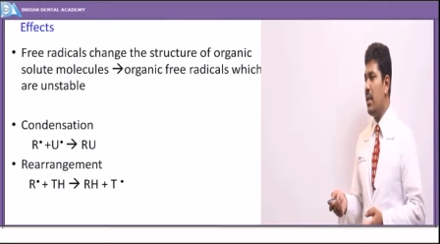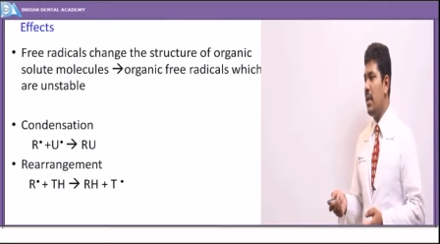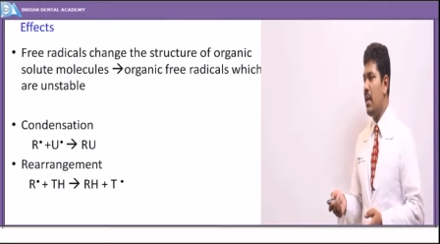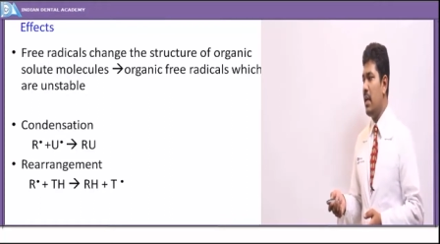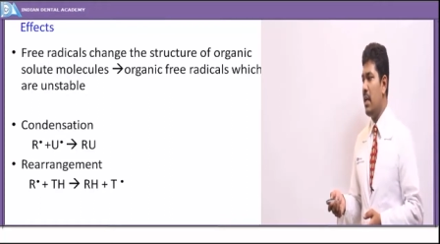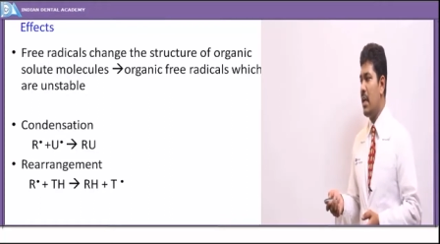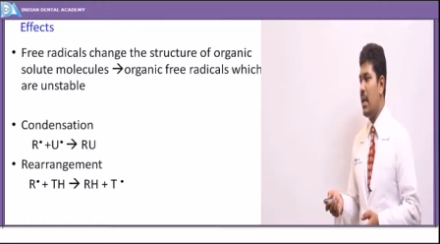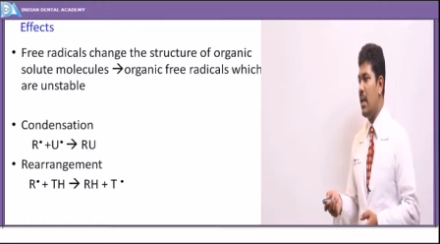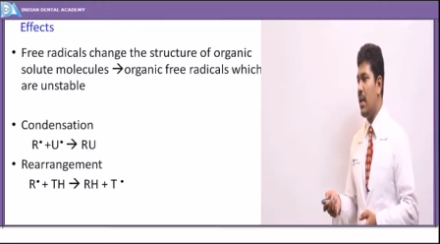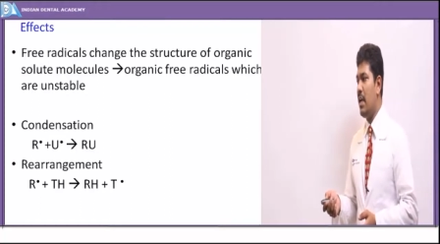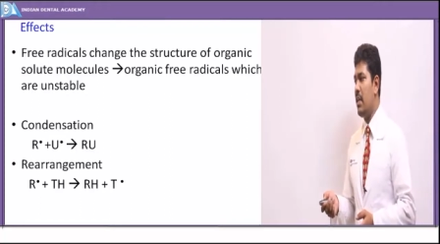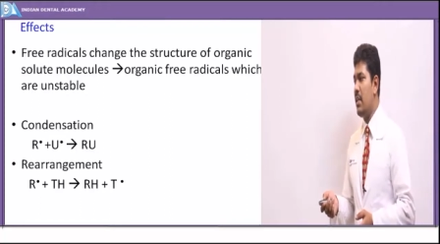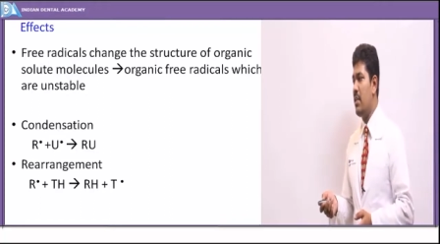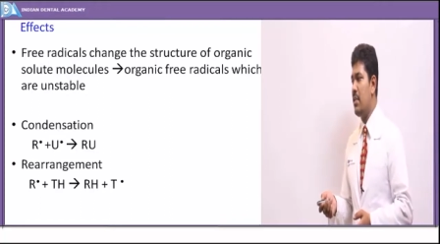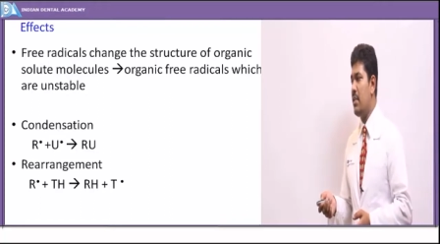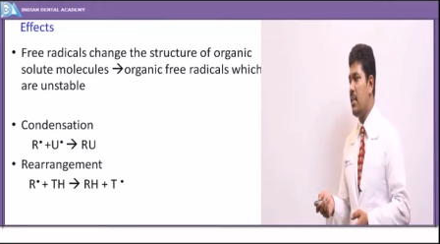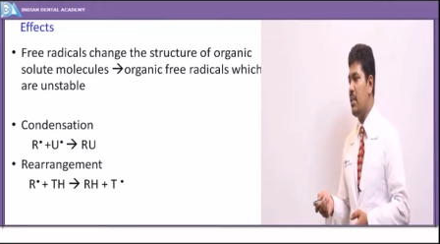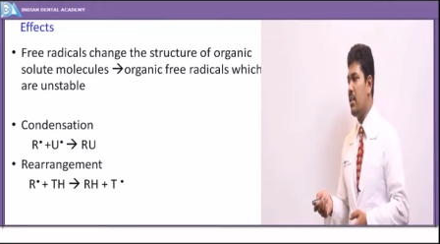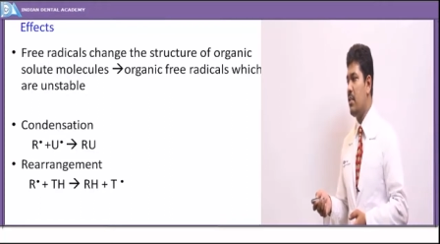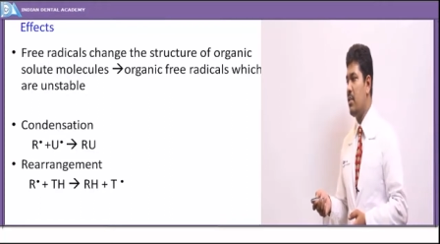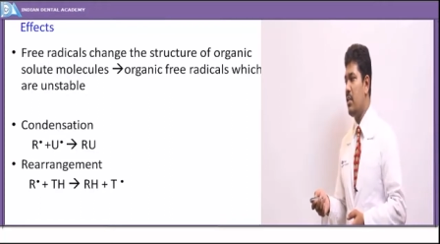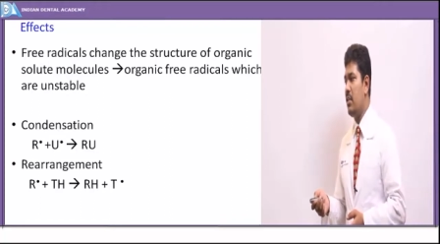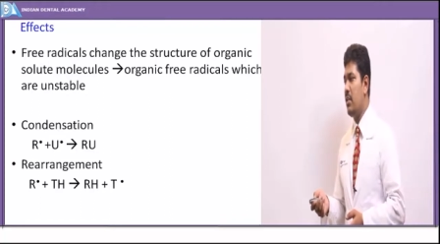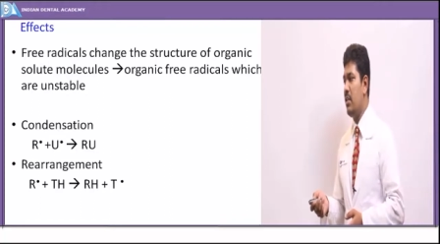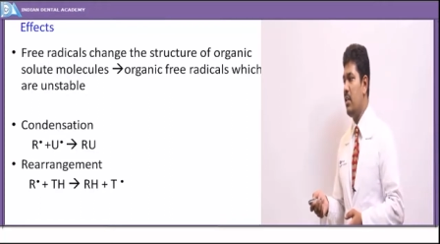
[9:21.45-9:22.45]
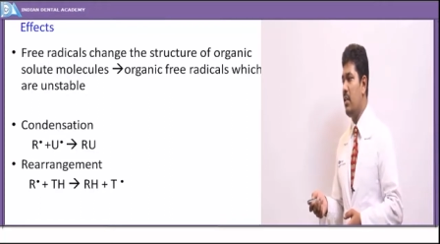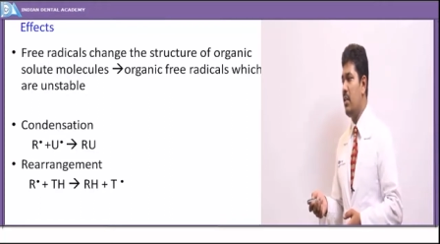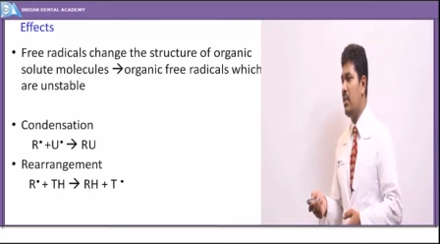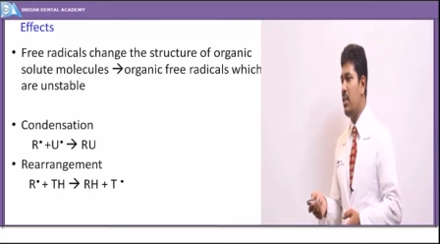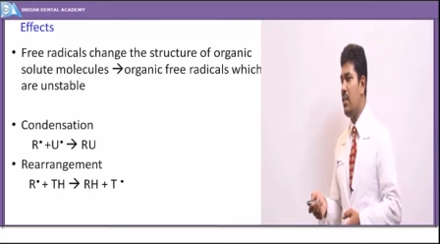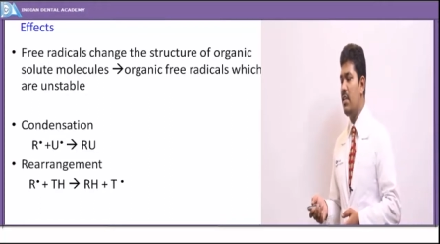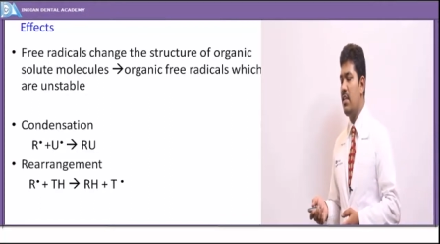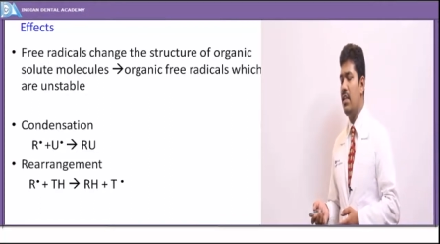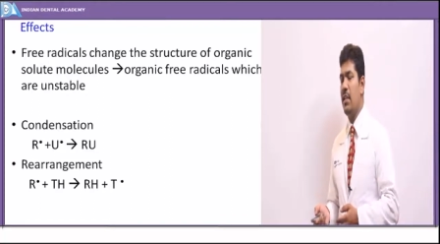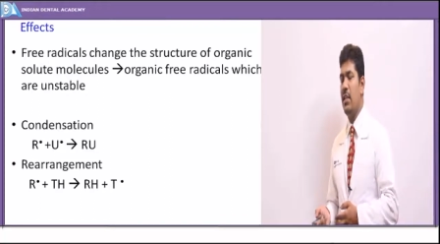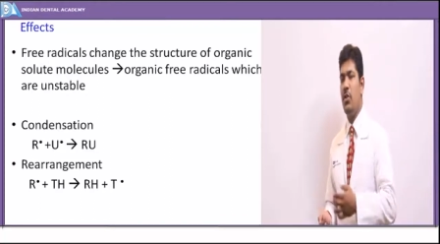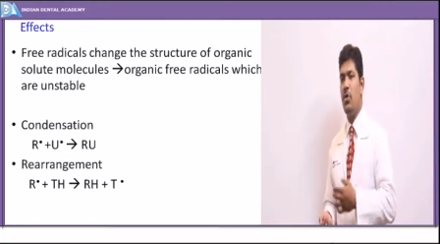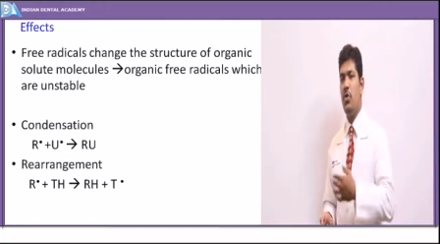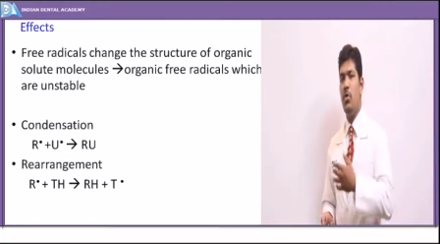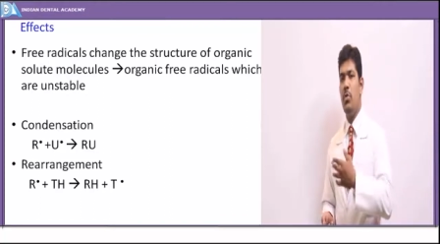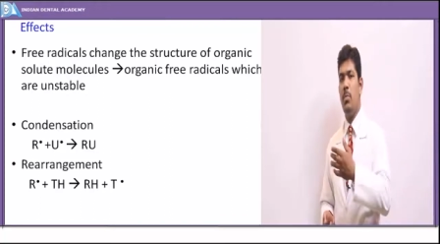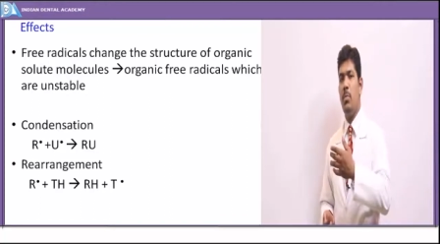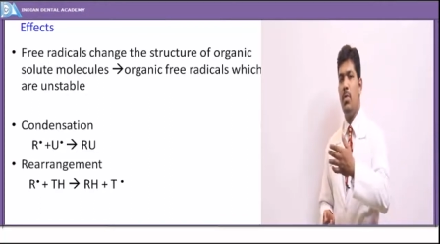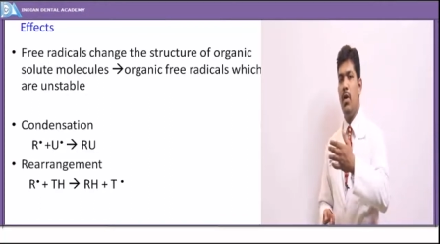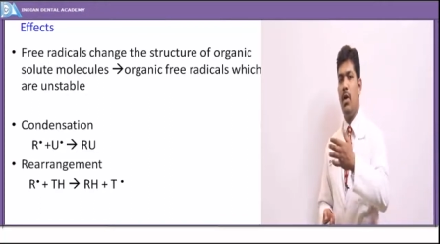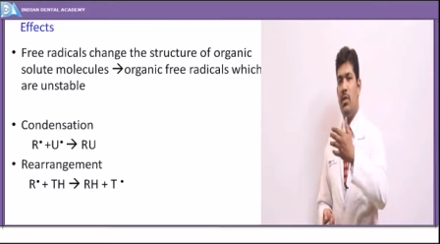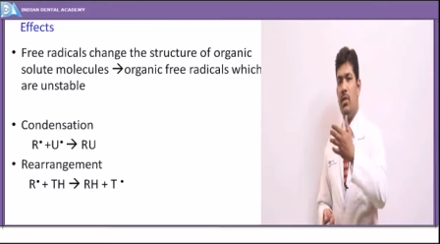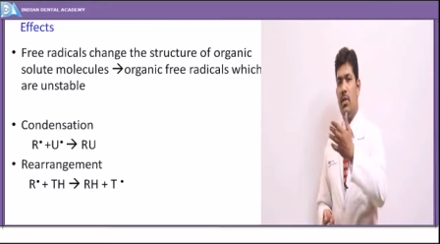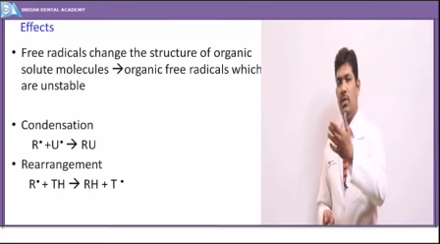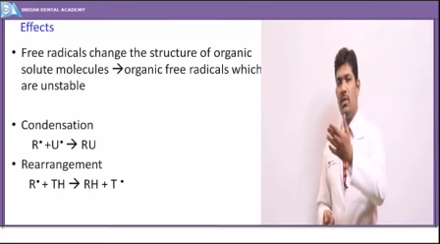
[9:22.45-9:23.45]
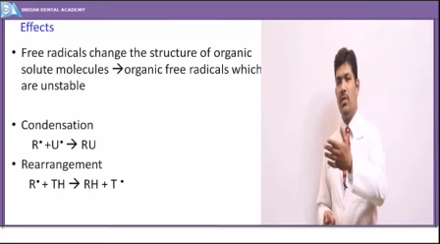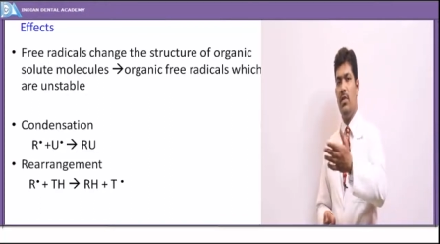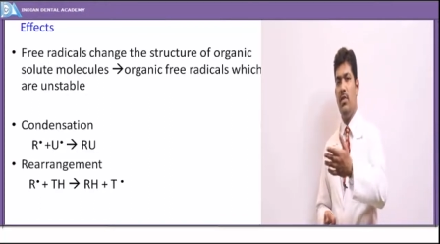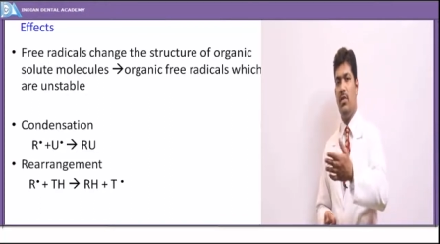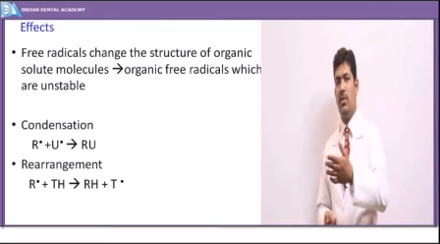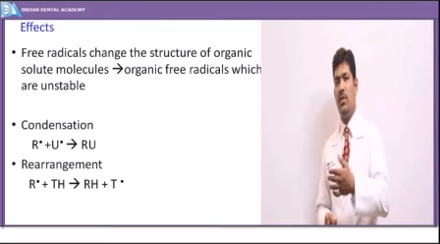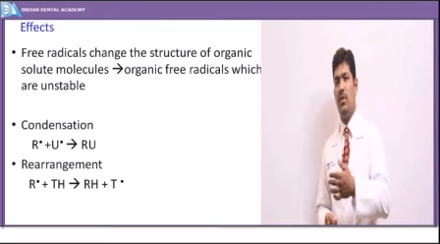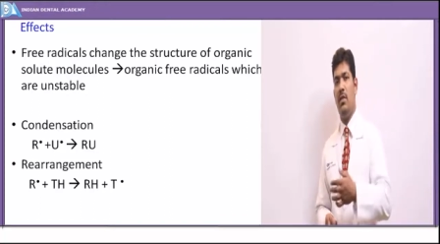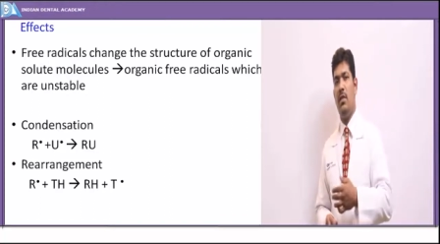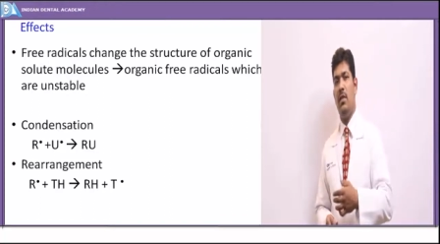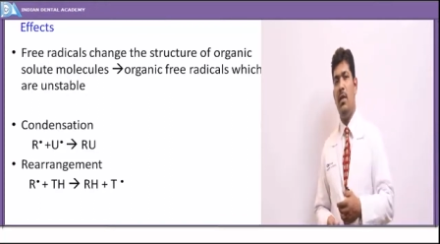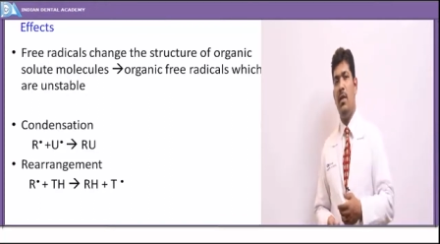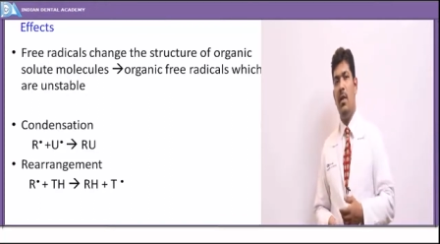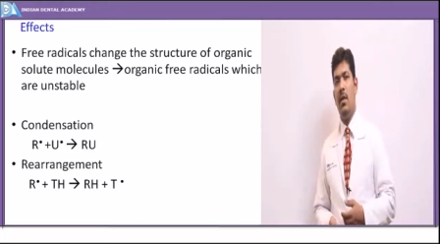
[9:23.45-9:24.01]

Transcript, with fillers: and condensation these are the two processes